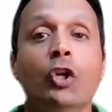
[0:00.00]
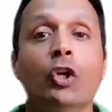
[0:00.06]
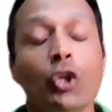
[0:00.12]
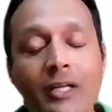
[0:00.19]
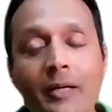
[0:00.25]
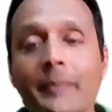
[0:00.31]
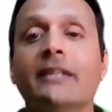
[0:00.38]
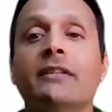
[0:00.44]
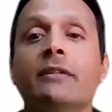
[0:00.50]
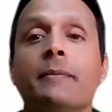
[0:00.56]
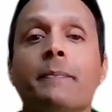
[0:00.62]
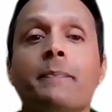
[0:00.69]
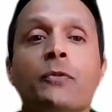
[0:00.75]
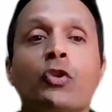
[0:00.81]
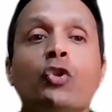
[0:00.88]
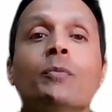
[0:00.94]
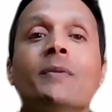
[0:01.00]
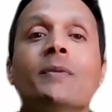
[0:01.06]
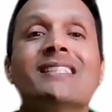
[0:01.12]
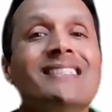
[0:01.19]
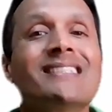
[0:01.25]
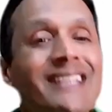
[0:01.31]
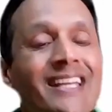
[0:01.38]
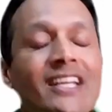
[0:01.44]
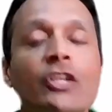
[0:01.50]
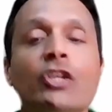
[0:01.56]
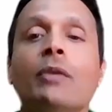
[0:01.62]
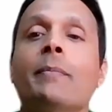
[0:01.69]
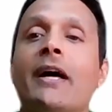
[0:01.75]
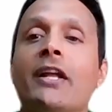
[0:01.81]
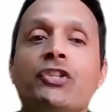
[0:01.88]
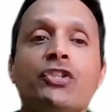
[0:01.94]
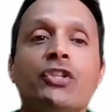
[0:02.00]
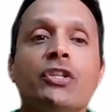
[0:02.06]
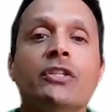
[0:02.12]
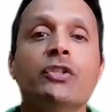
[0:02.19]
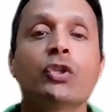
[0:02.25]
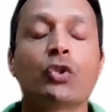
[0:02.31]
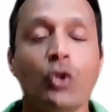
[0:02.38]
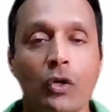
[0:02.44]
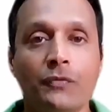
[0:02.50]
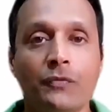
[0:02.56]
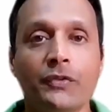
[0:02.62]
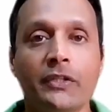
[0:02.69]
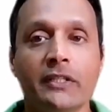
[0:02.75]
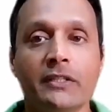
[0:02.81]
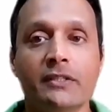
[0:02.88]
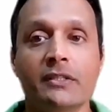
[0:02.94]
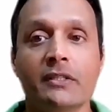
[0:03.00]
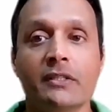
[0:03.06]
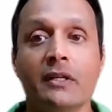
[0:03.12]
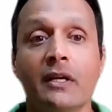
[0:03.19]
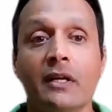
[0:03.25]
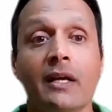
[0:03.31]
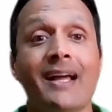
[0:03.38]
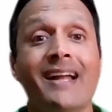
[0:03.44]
Look, Amit, you must take your manager into confidence